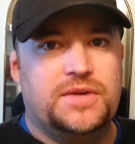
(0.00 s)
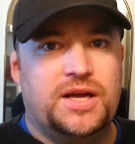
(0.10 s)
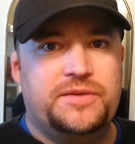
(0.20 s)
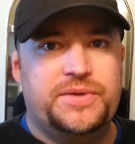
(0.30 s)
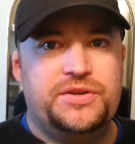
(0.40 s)

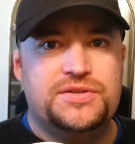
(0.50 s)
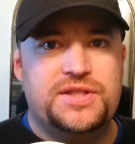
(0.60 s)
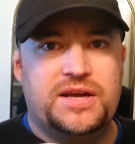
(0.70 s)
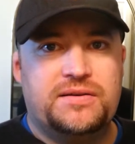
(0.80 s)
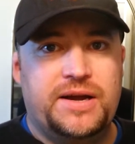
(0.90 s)
I've been
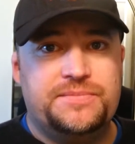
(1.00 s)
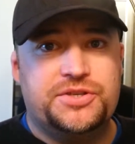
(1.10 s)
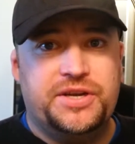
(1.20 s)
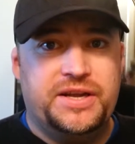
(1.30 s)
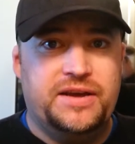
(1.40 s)
using that
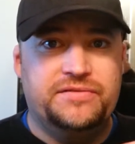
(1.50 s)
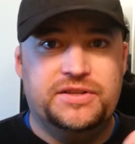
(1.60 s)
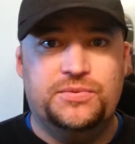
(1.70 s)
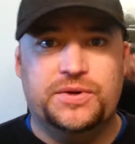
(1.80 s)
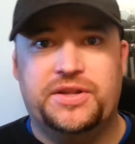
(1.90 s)
Crabtree and
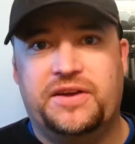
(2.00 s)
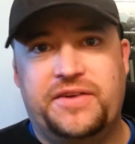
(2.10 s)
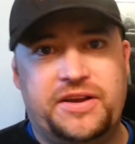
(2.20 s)
Evelyn one that I've